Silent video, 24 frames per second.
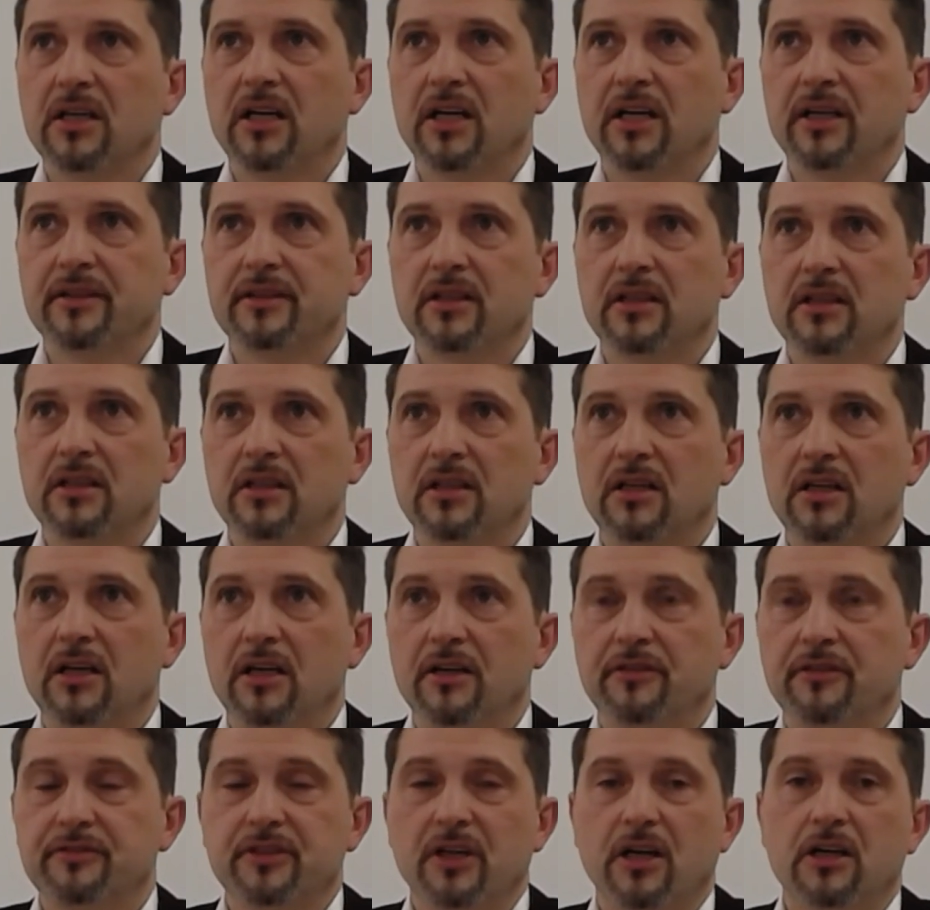And uh,
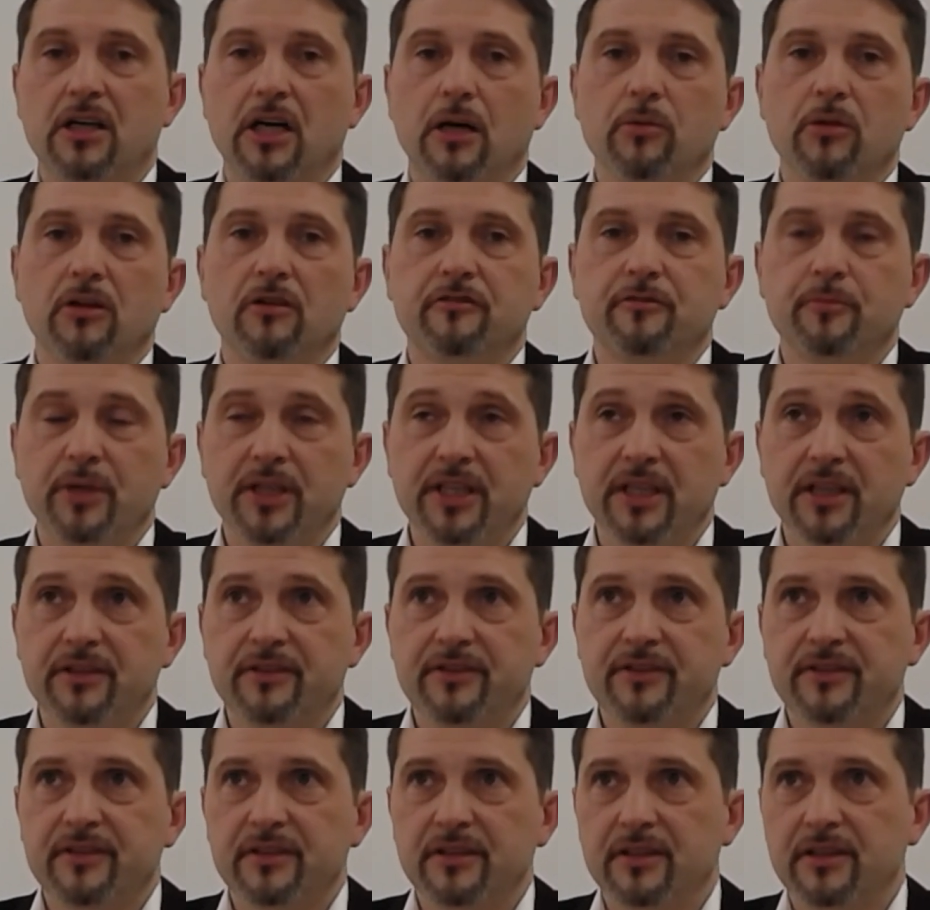after a couple of
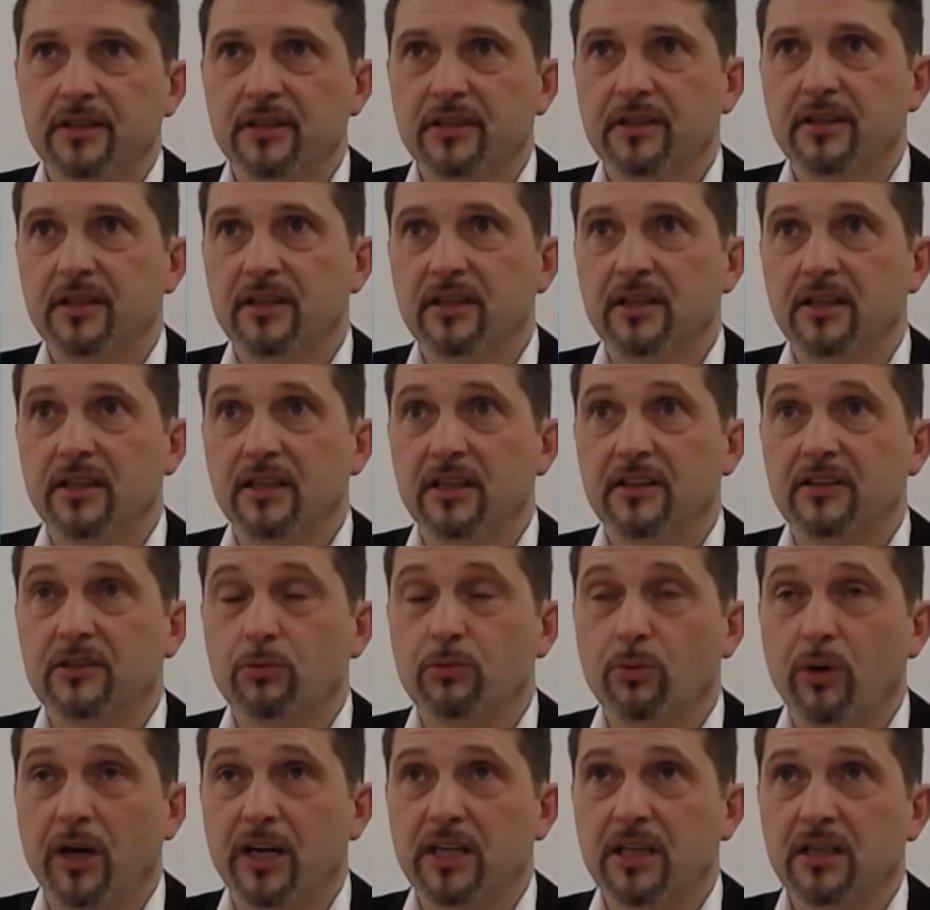minutes, uh,
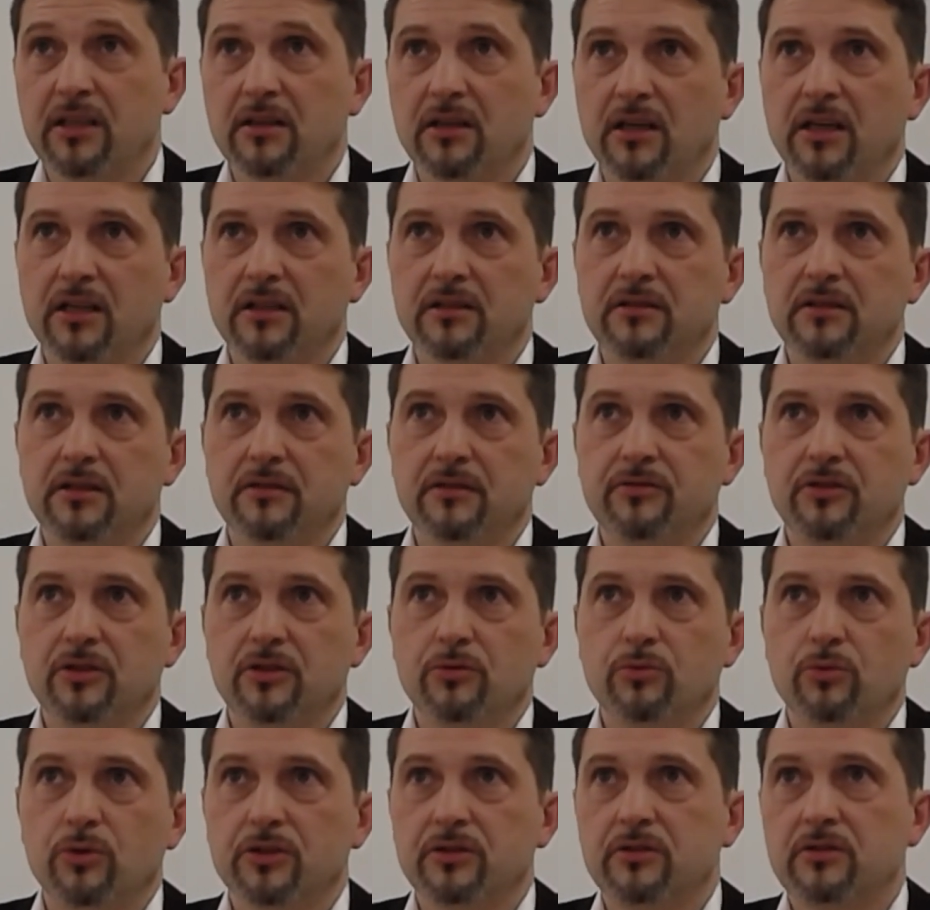it's ready. And if
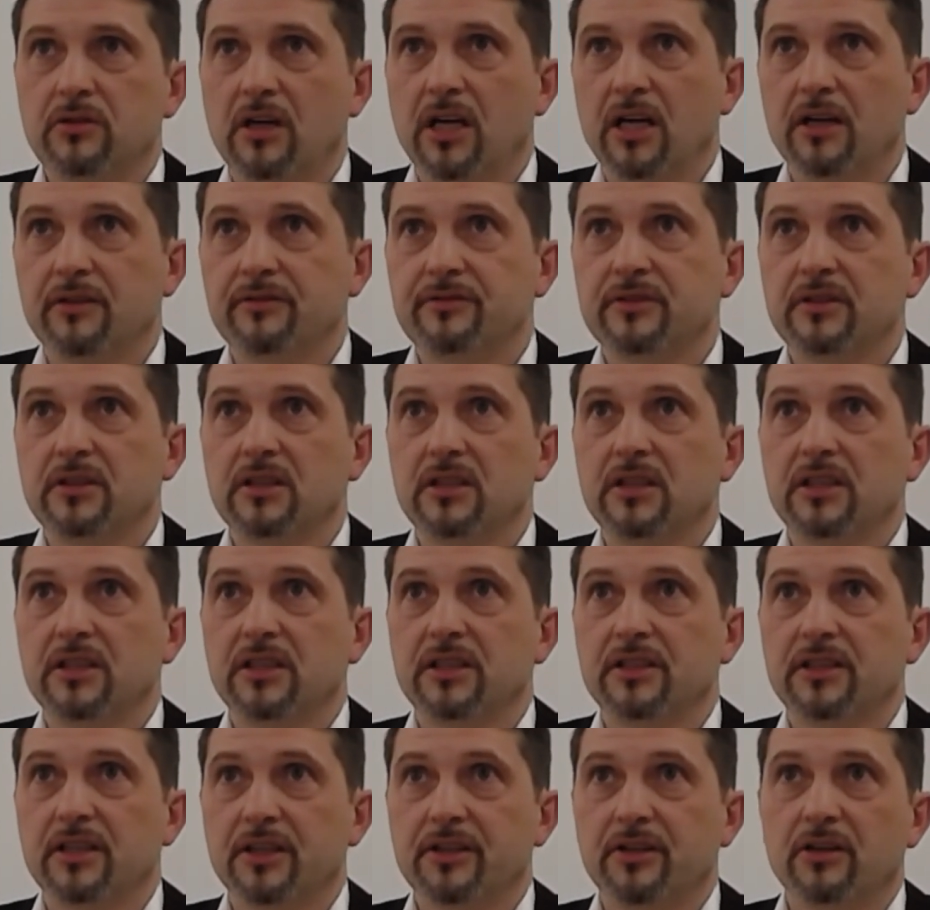you want to have
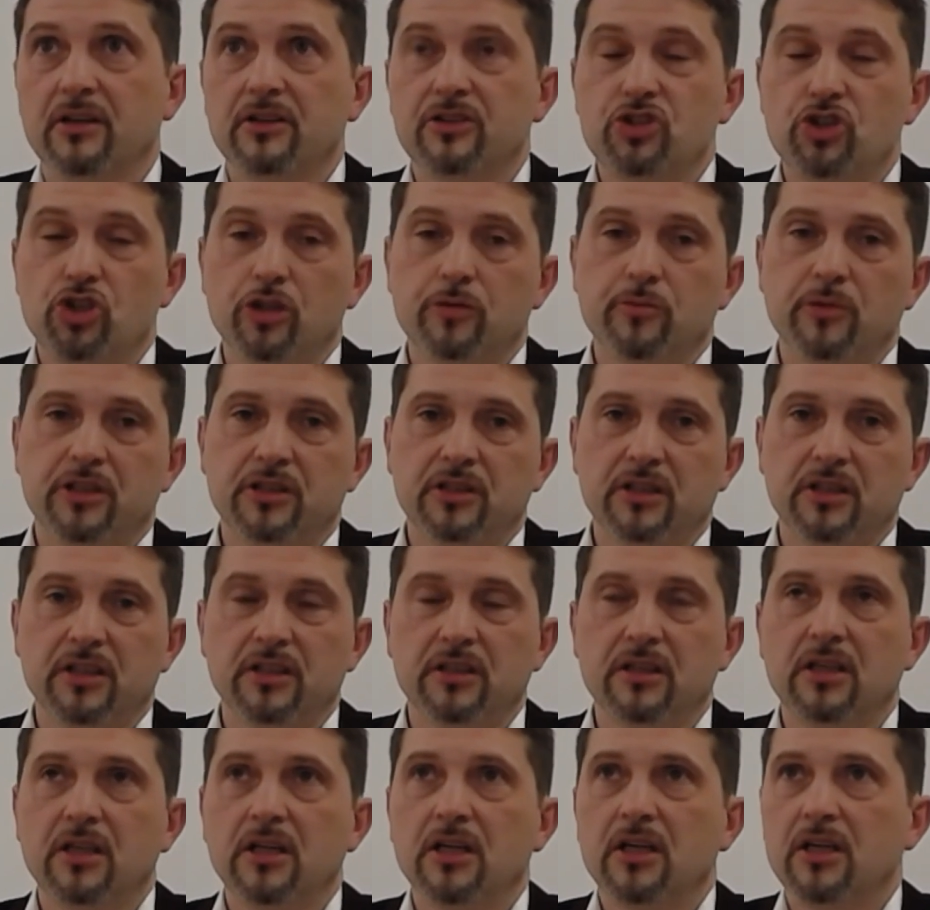another
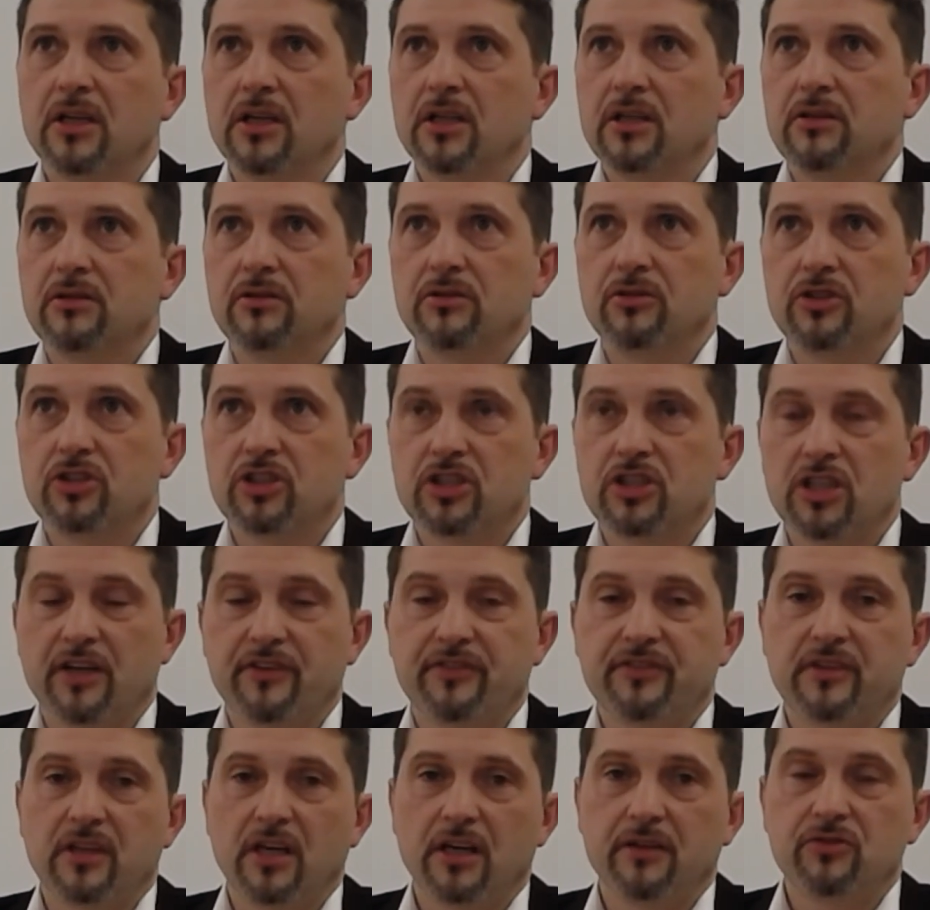geometry, you
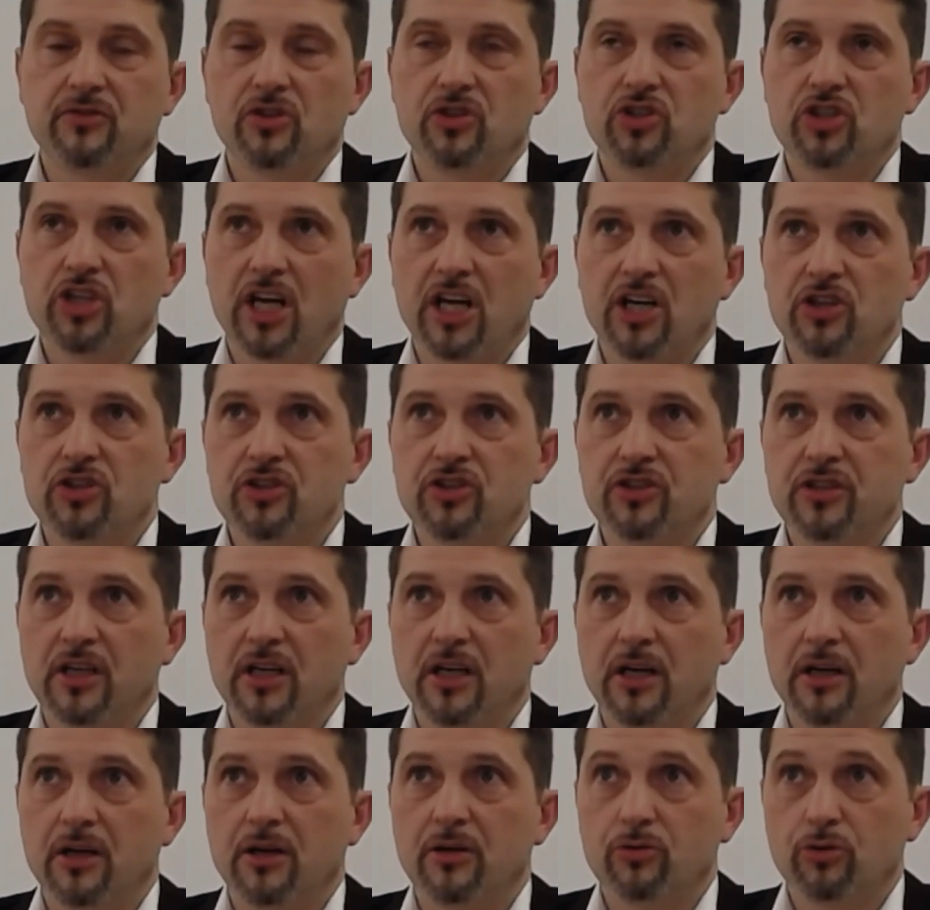just have to change
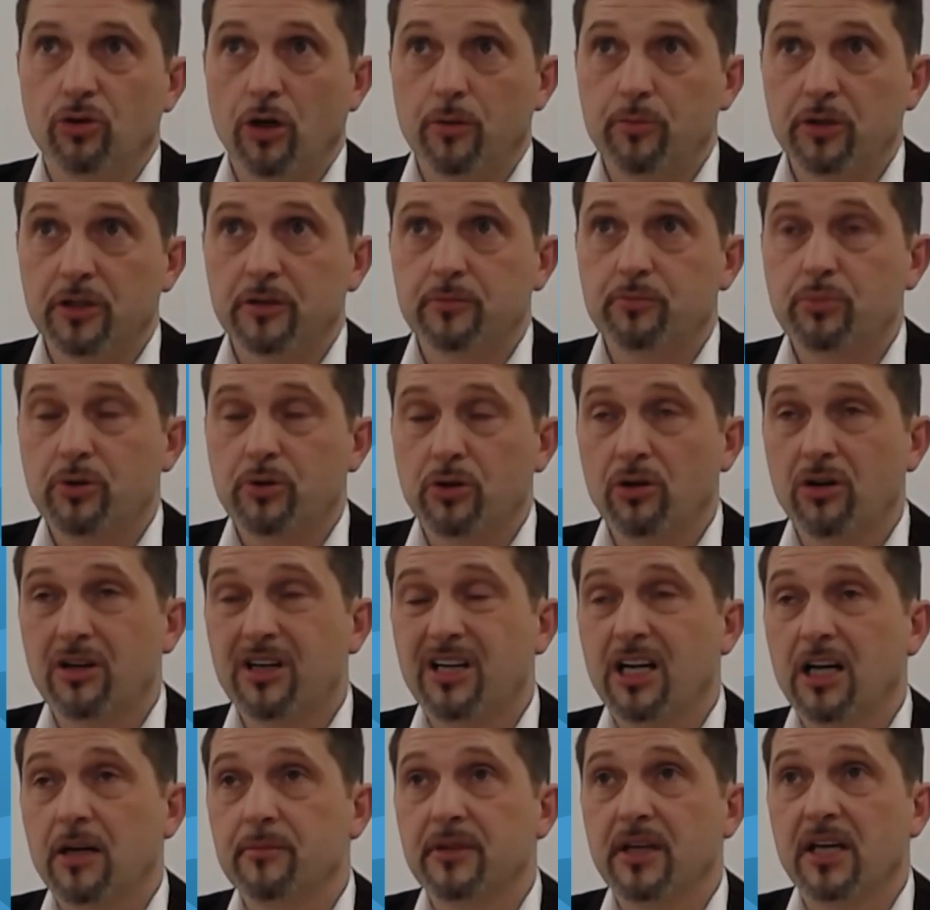the robot
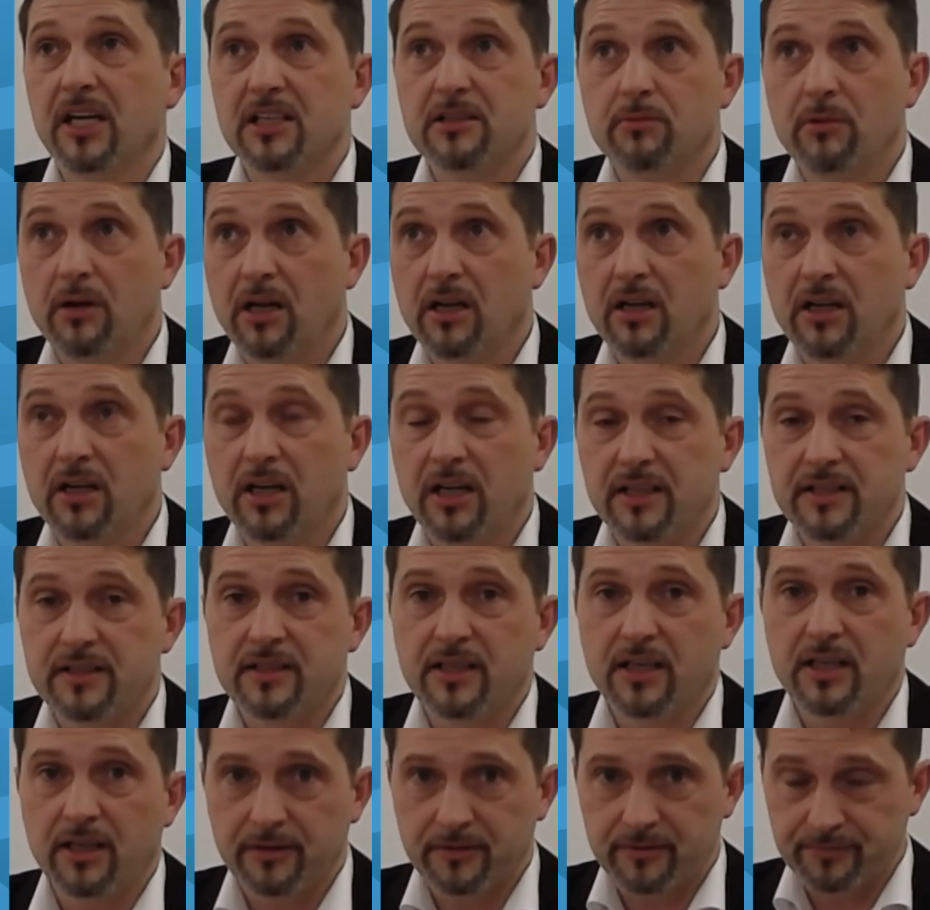program as well as
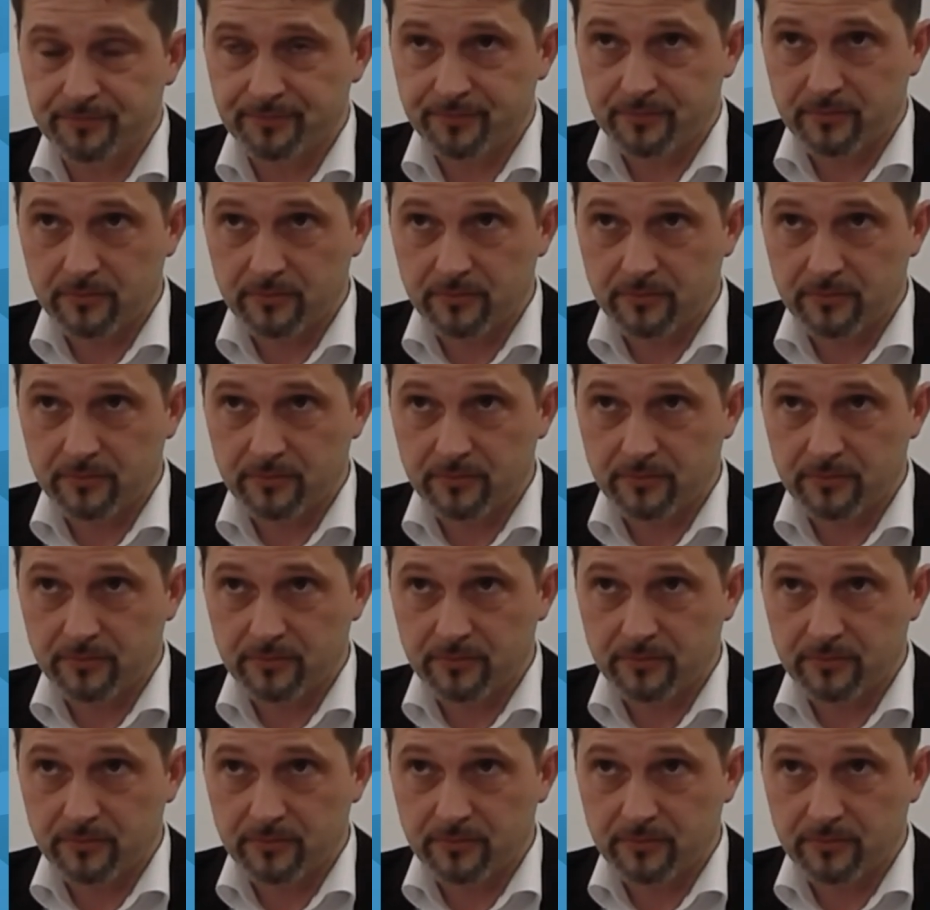the